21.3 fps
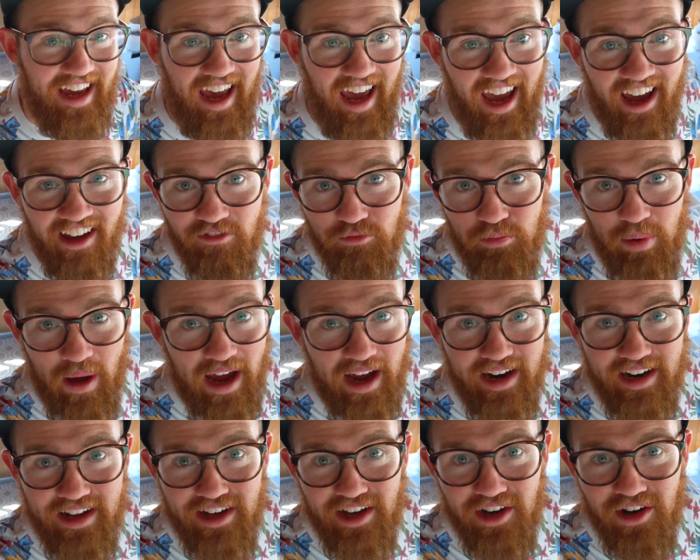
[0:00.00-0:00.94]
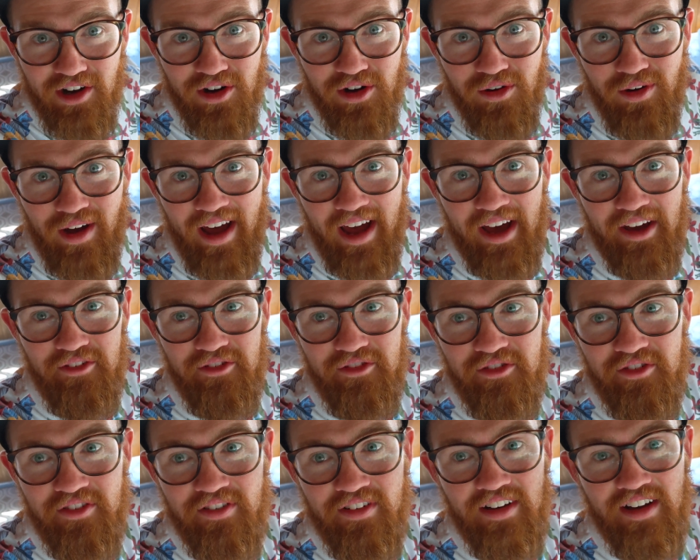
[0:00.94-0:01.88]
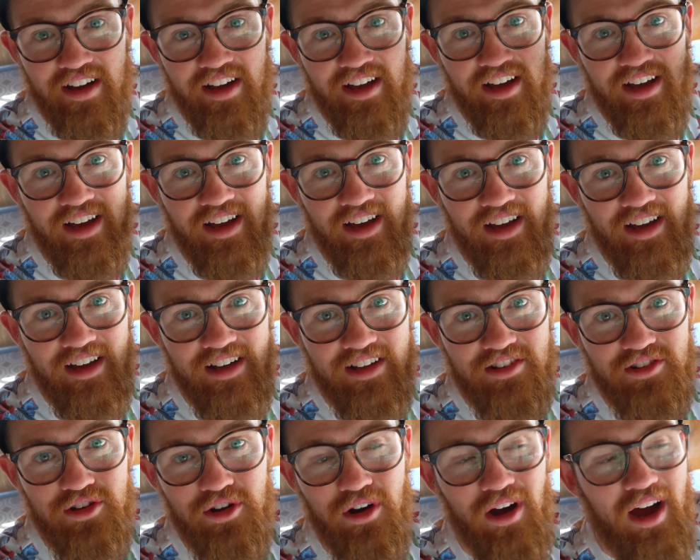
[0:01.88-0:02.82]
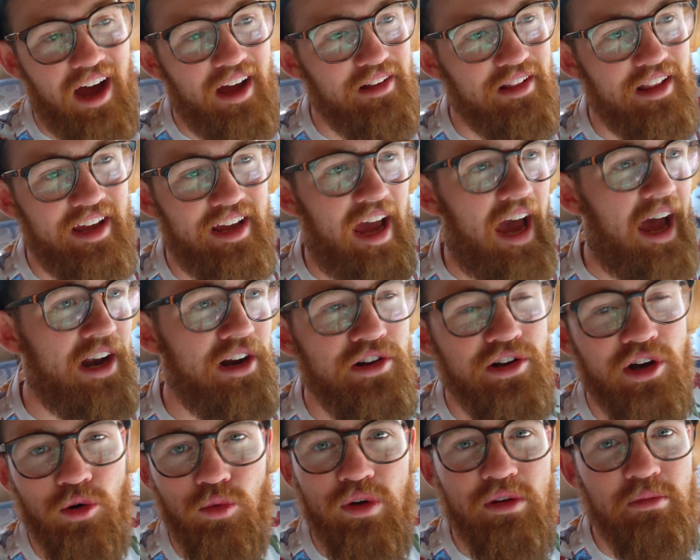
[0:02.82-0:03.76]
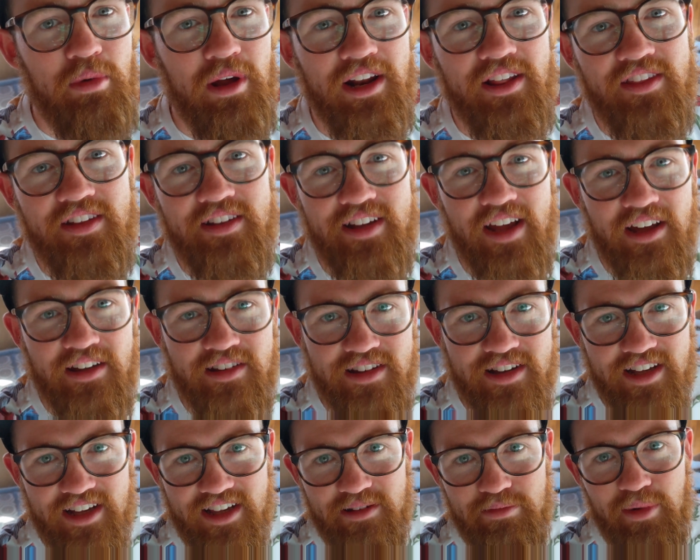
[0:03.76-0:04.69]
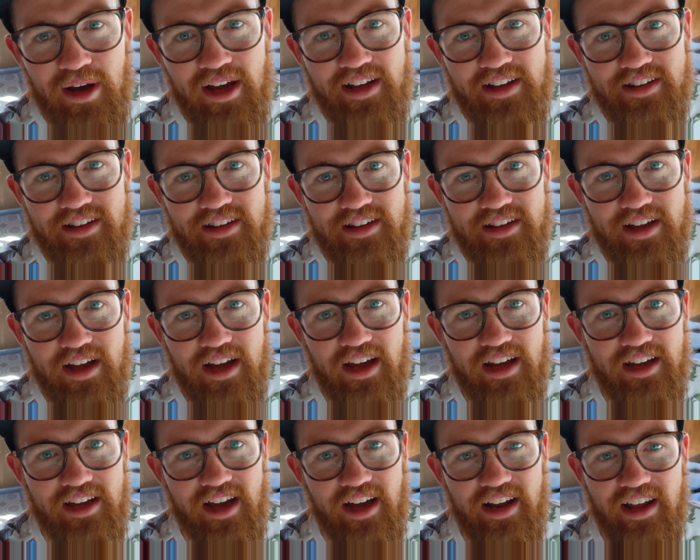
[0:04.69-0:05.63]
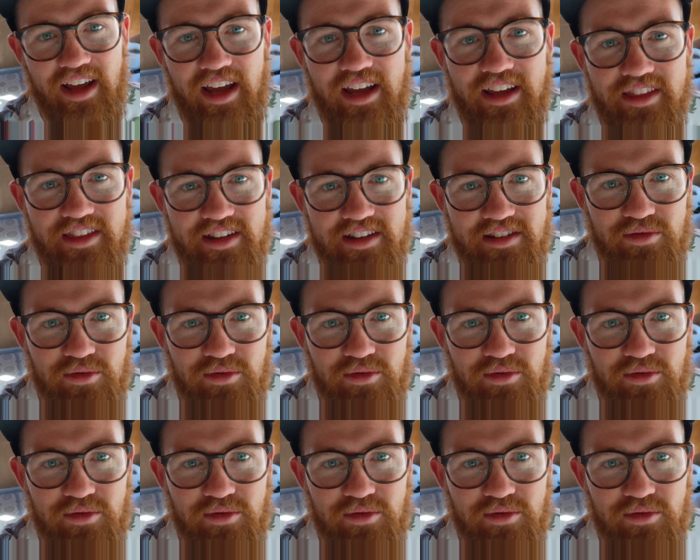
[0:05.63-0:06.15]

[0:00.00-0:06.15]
a half patio, half door. I don't know. We've been in this house 6 months. I kind of hate this